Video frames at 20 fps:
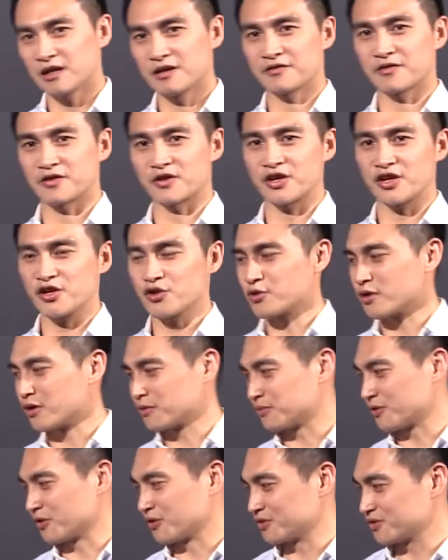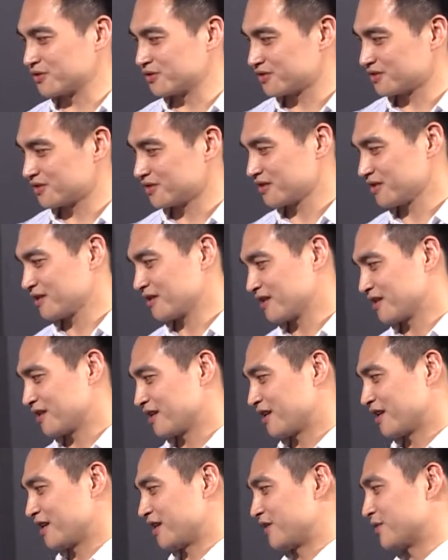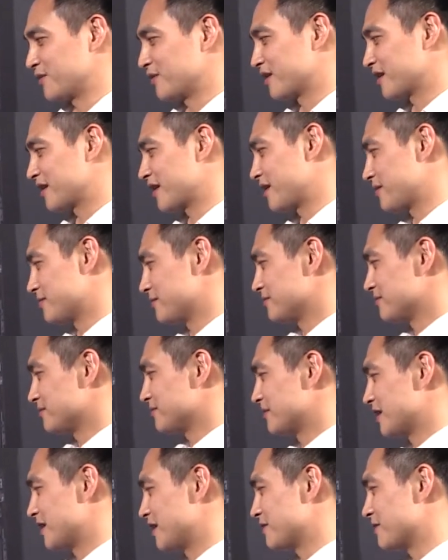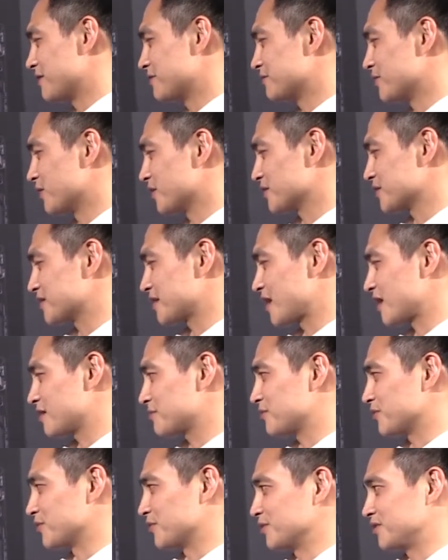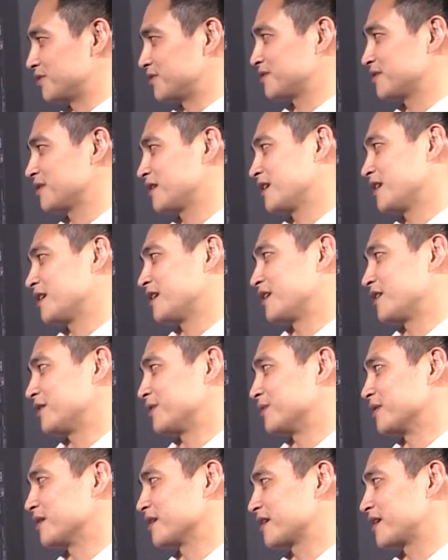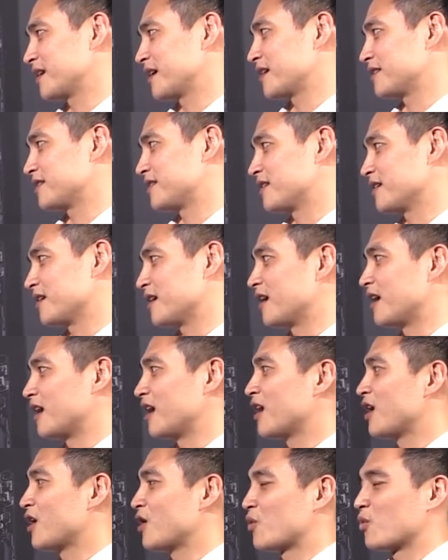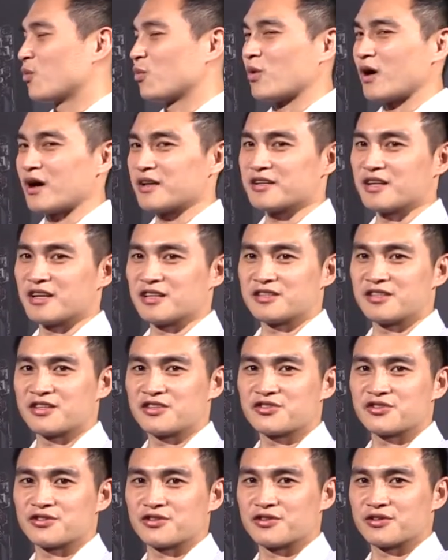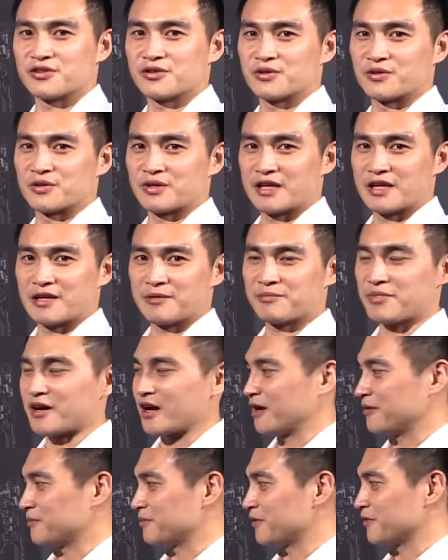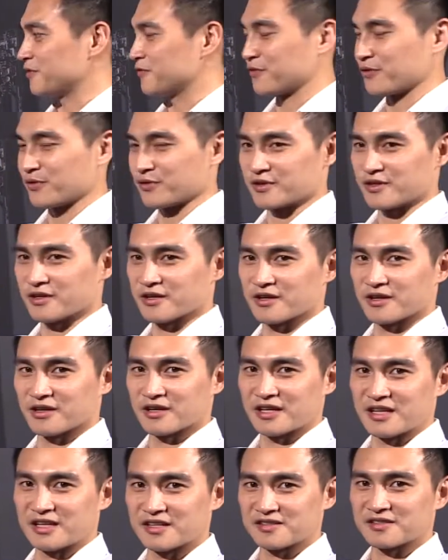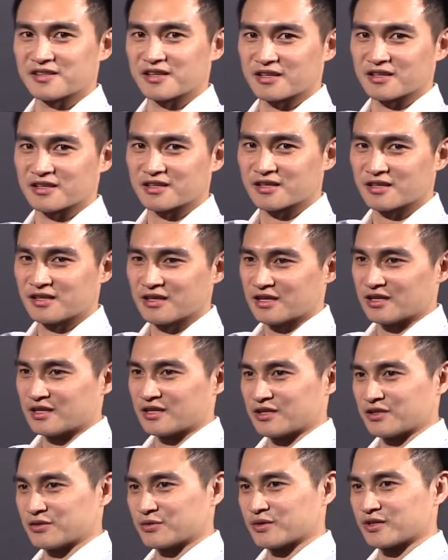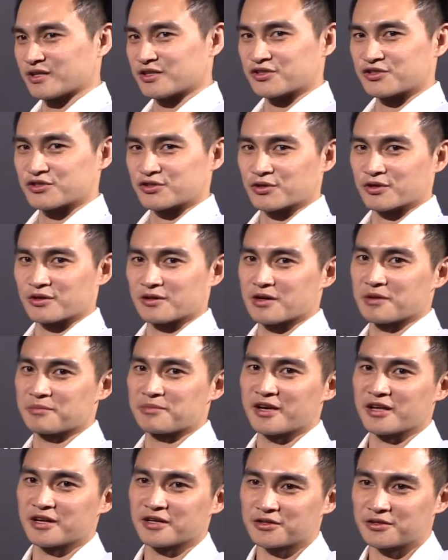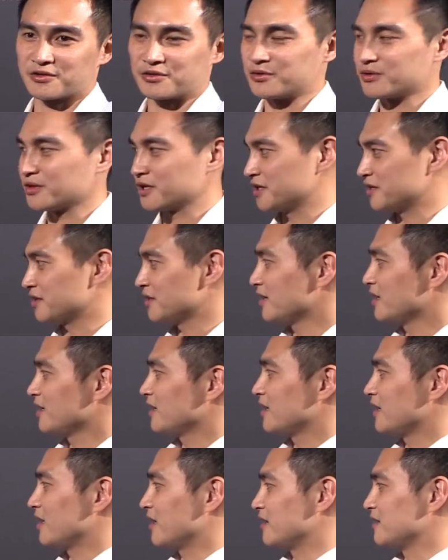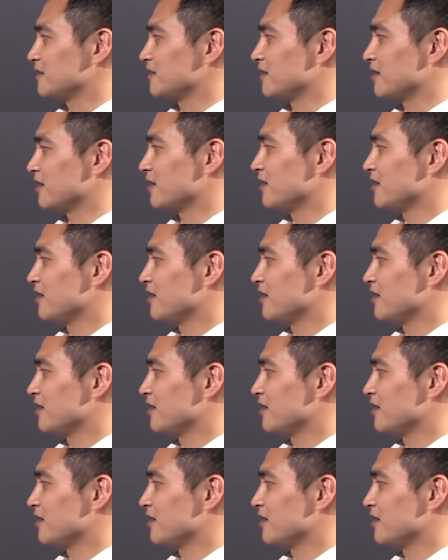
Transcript: for hero Boost, you will get even more samples. You will get uh, one additional heat pipe for the heatsink. You will ensure a better cooling, and uh,